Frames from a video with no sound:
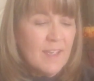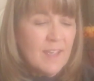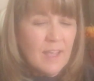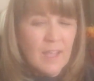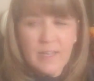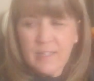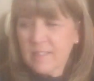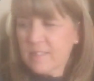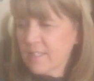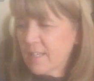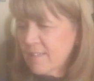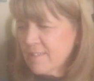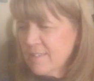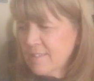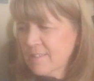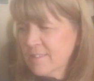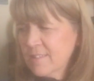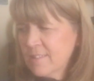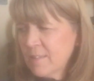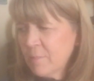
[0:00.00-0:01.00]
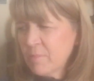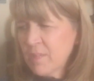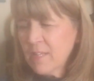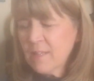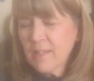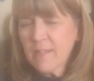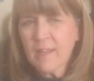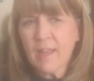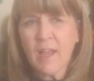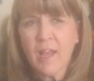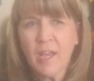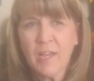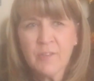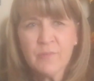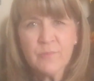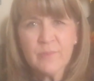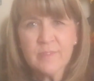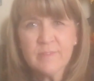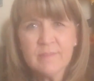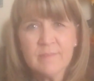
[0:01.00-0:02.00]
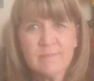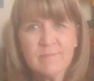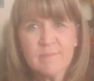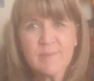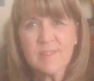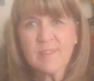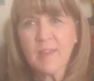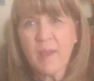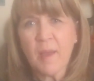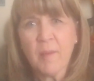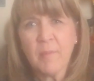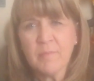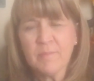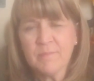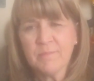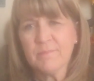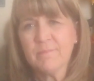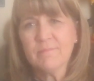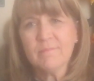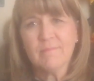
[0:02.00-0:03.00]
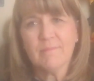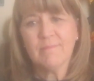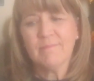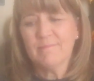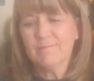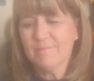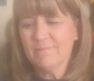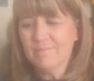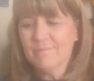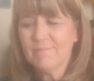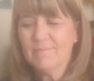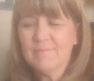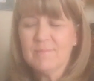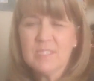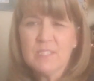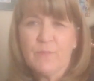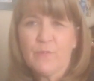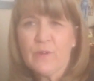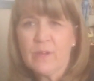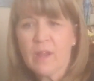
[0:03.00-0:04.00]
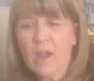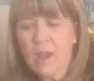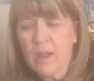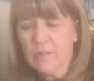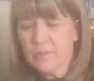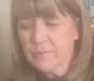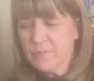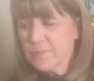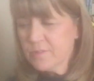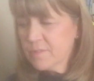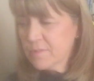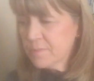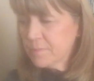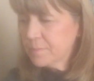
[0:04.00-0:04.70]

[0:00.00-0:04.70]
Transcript: And it does, it's something like 100 and some different colors.